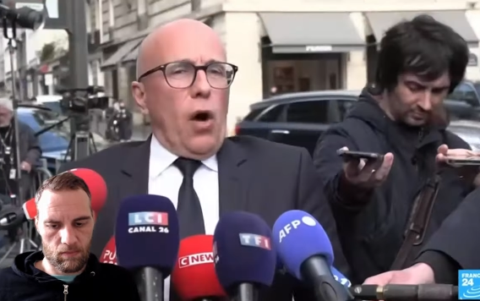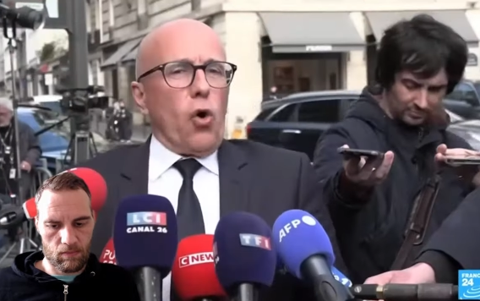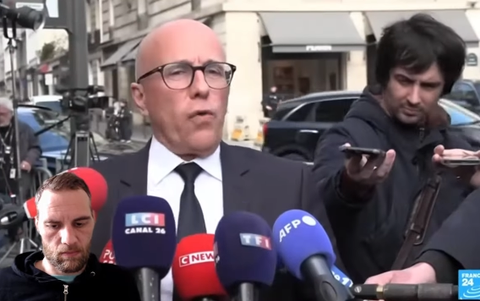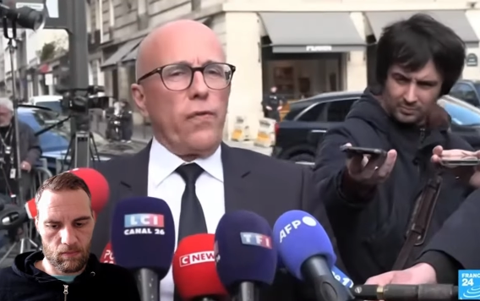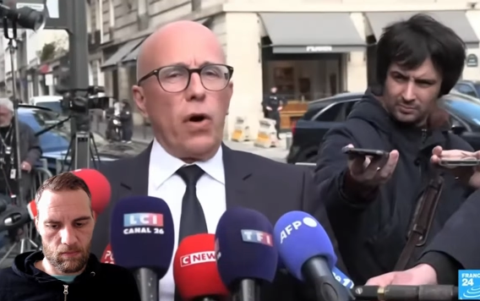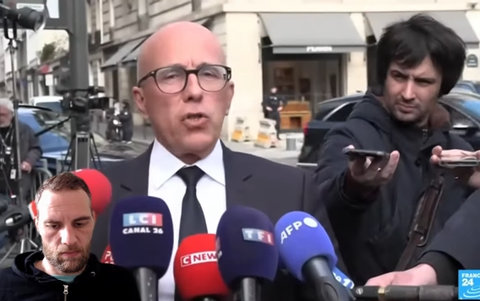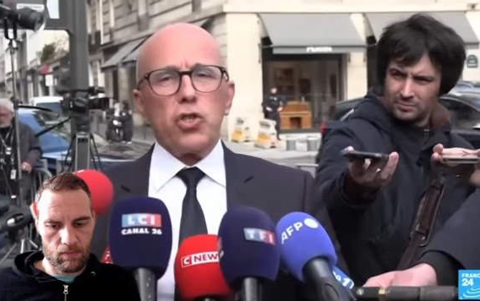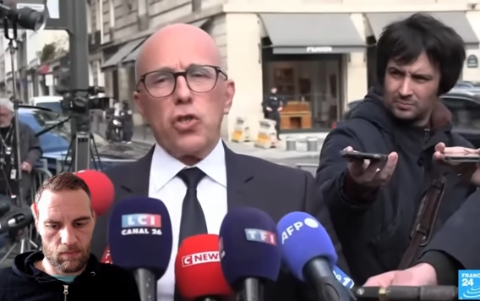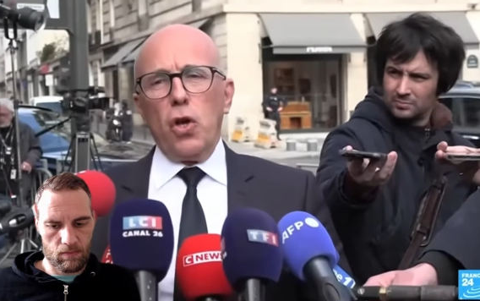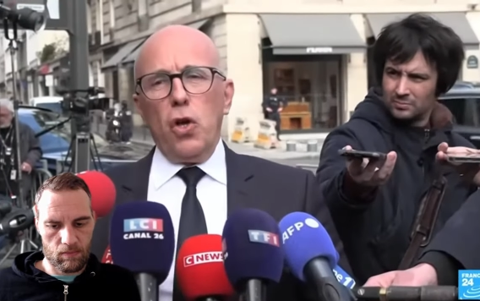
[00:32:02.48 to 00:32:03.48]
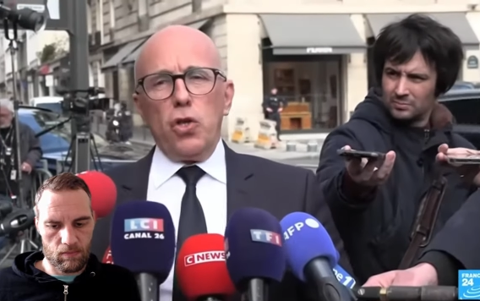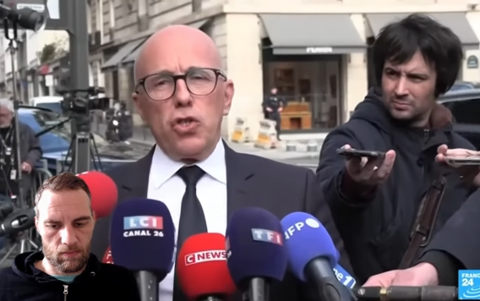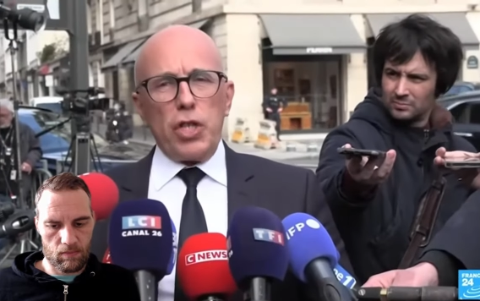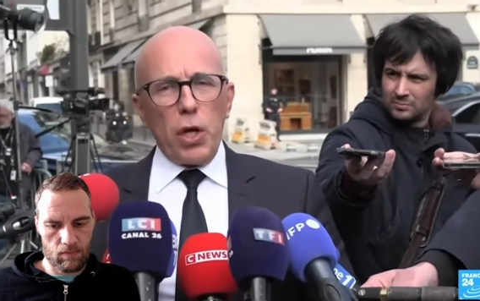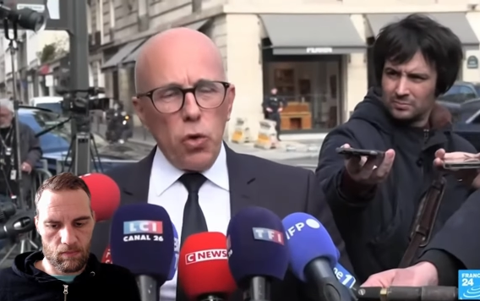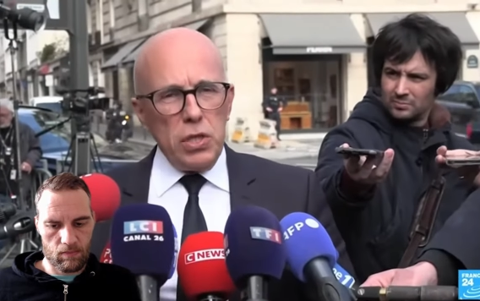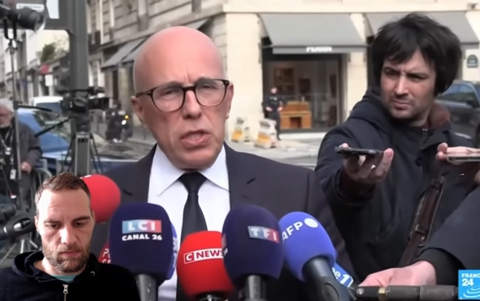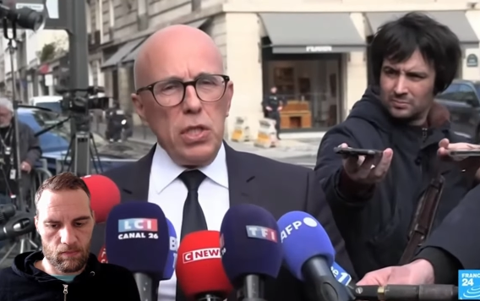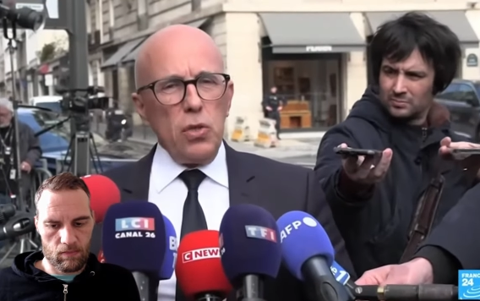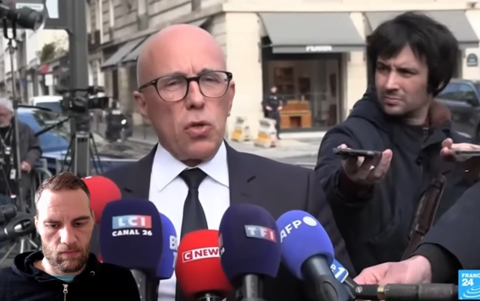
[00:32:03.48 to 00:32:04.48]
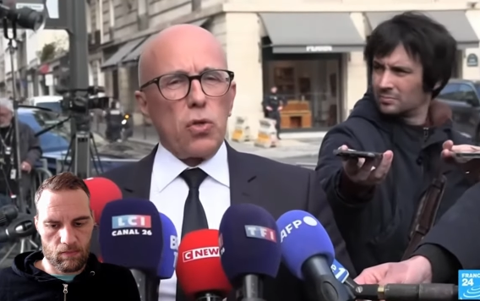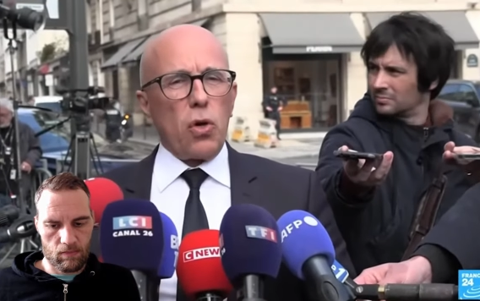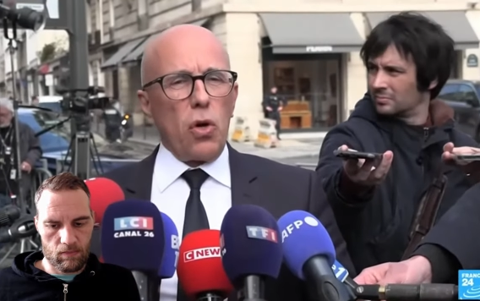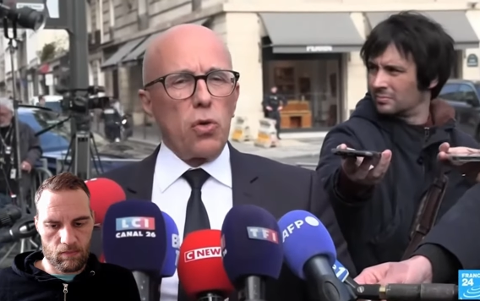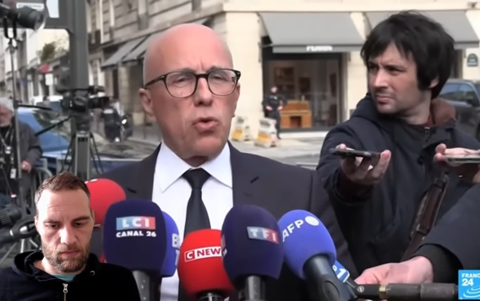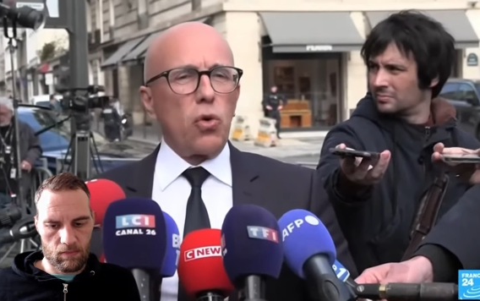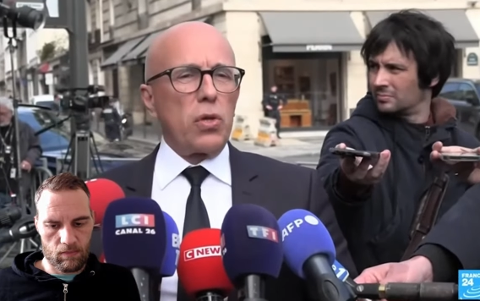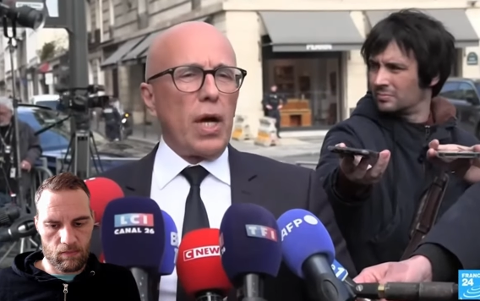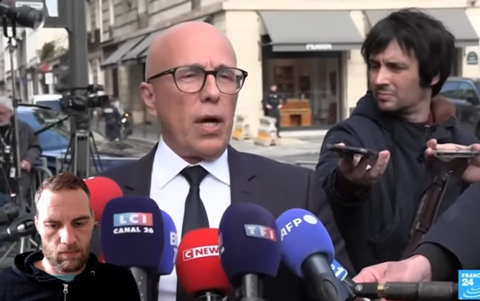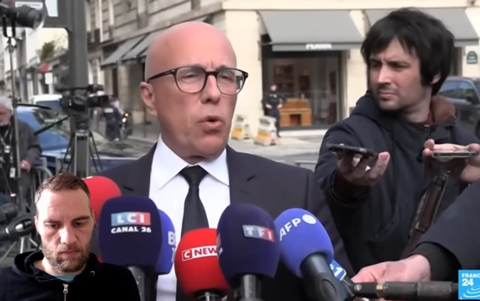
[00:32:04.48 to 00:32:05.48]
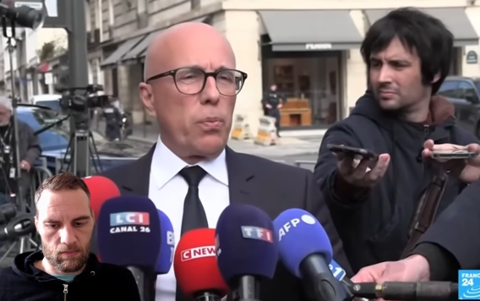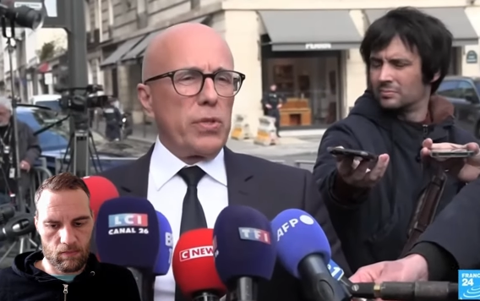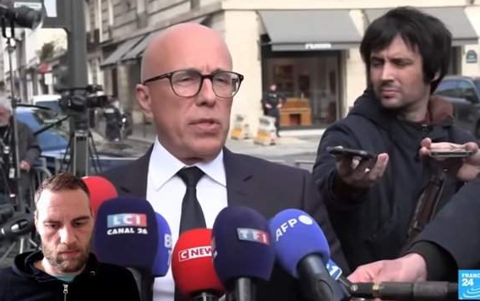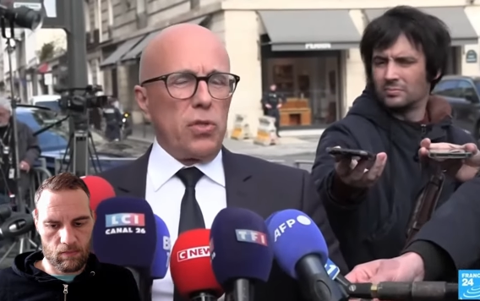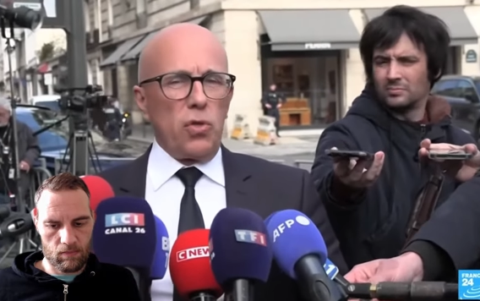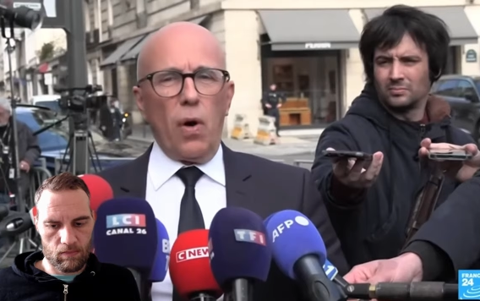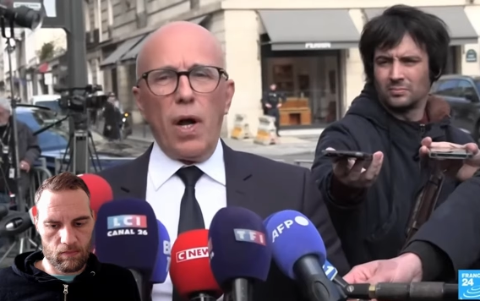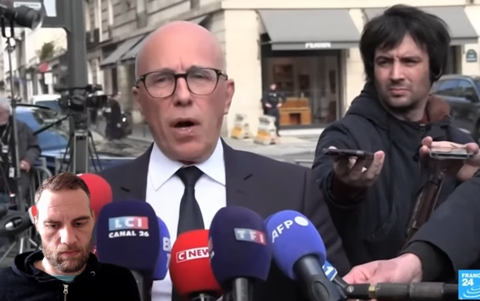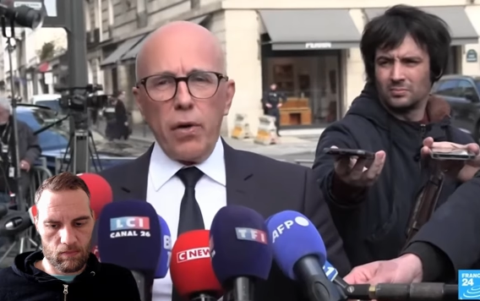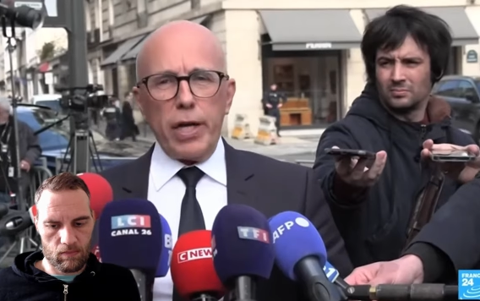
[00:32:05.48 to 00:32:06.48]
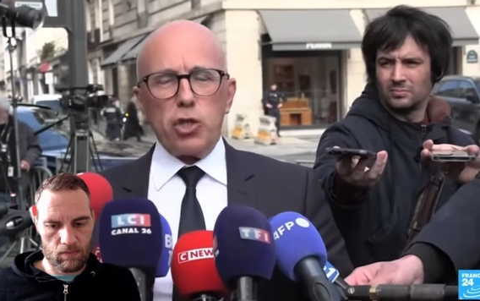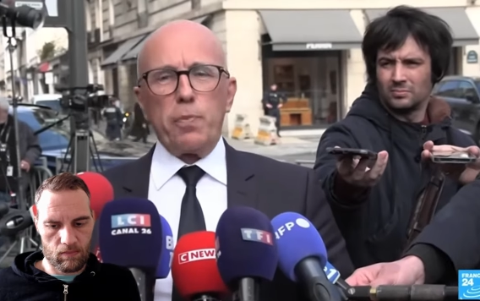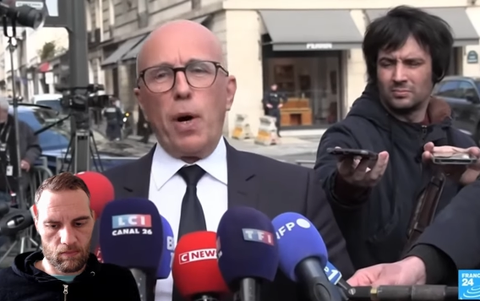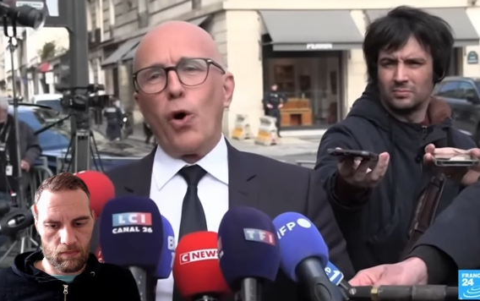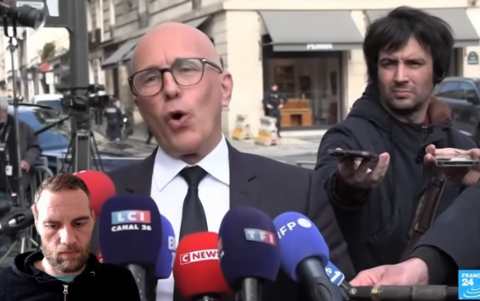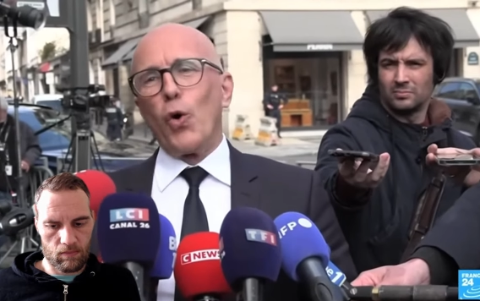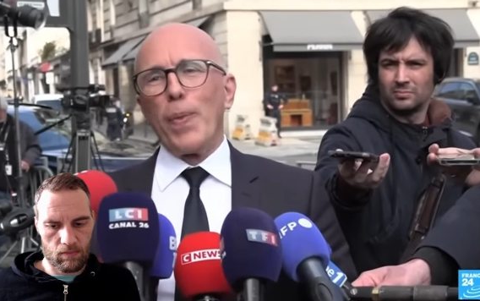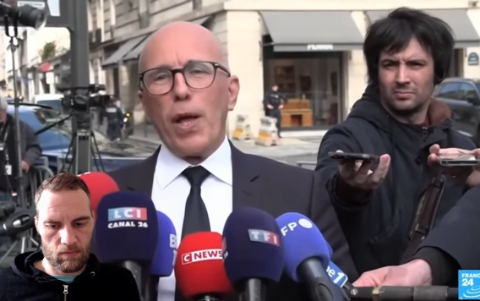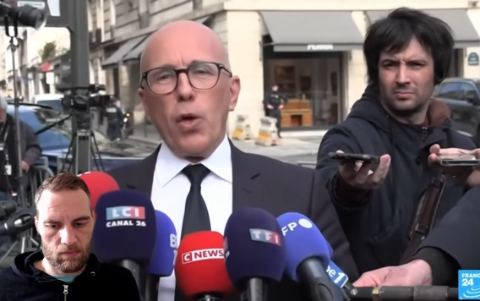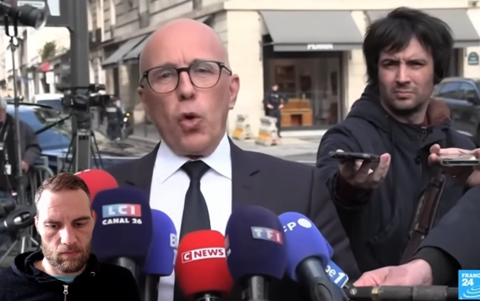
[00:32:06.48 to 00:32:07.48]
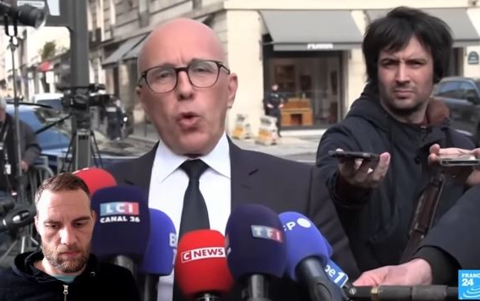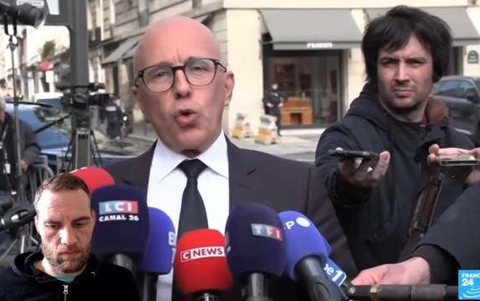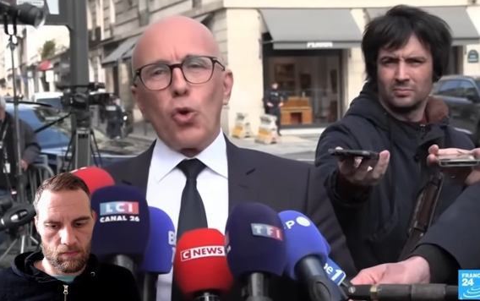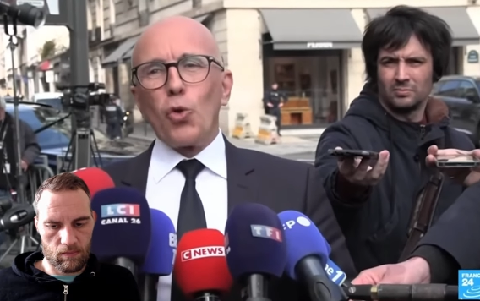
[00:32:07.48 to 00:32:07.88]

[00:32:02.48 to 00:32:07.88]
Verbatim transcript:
Speaker 1: on the other hand, I repeated our complete opposition to the commitment of ground troops.